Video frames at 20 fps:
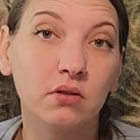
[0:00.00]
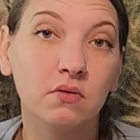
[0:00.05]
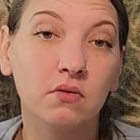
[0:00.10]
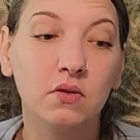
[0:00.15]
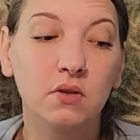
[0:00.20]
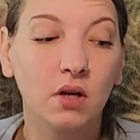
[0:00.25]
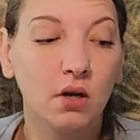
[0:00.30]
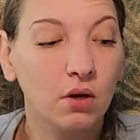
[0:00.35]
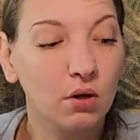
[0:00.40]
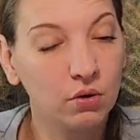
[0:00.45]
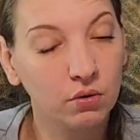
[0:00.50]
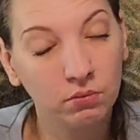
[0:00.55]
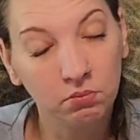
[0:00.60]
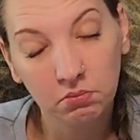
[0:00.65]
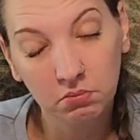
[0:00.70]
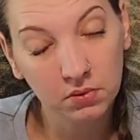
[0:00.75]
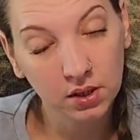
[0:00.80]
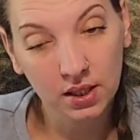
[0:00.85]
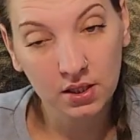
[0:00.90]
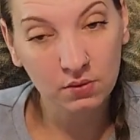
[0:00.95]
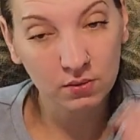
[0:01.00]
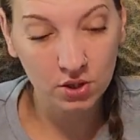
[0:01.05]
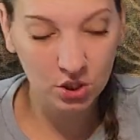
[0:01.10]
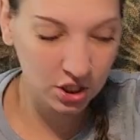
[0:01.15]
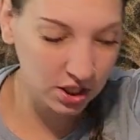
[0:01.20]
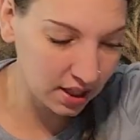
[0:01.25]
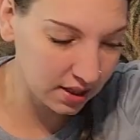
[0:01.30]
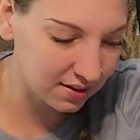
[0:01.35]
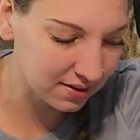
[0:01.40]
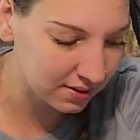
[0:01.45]
so that's what she
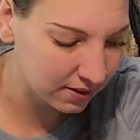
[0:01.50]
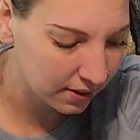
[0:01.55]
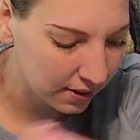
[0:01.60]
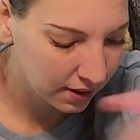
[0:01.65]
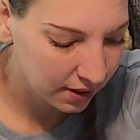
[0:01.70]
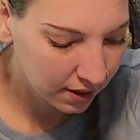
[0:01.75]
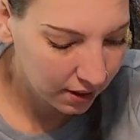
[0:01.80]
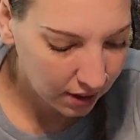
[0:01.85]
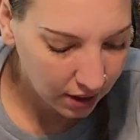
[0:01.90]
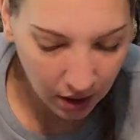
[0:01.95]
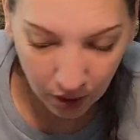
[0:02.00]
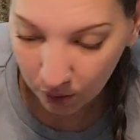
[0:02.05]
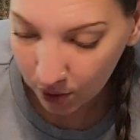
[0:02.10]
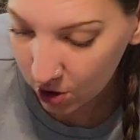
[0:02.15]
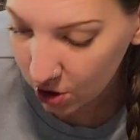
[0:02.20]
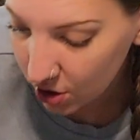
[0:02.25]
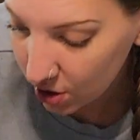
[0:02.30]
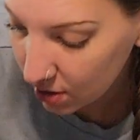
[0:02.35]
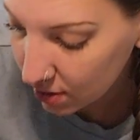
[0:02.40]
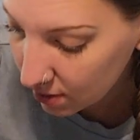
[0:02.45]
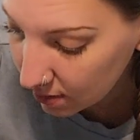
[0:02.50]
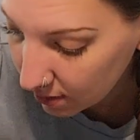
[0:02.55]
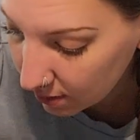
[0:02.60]
does, which is